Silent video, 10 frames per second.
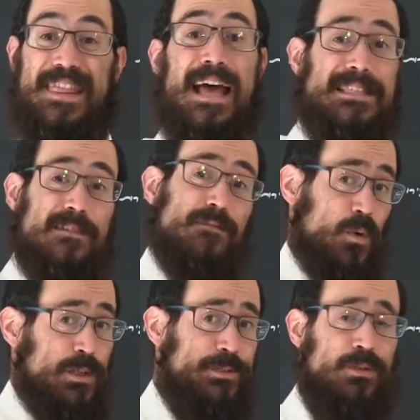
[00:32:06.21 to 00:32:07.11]
that's the
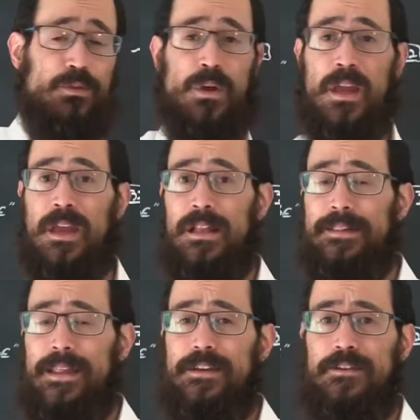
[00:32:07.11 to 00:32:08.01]
42
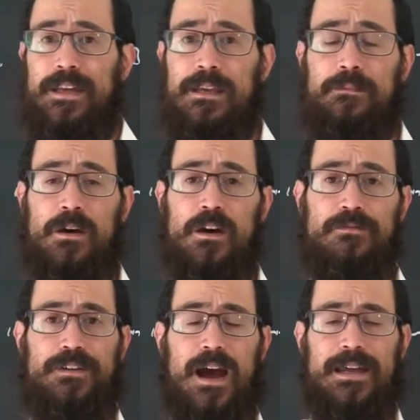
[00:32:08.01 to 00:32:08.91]
letter name
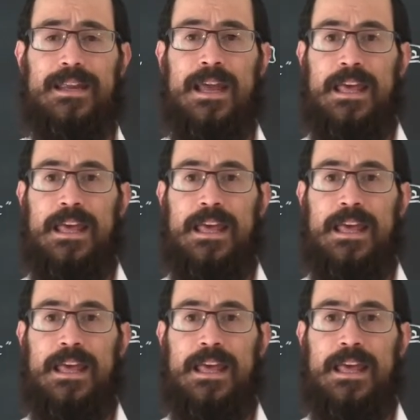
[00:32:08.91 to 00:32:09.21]
of God.